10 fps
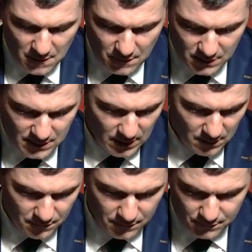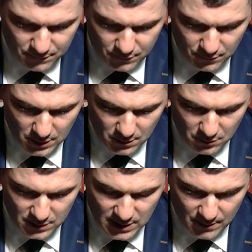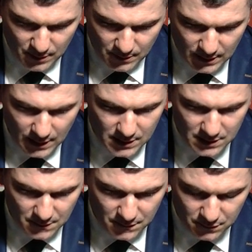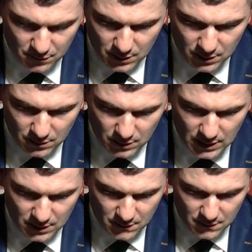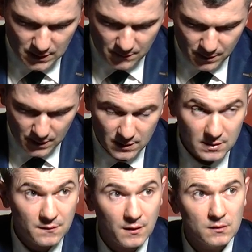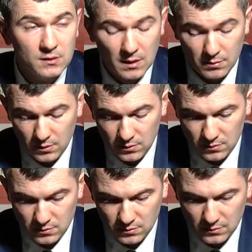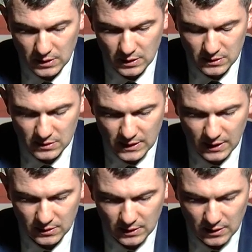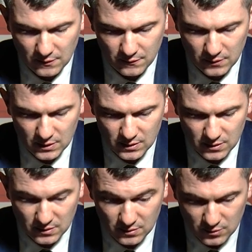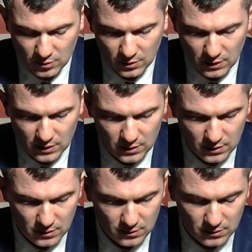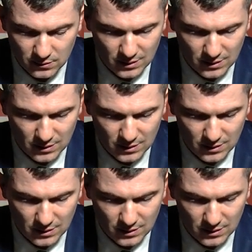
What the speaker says: First half, we step up aggressive, we get some players in foul trouble, but second half was totally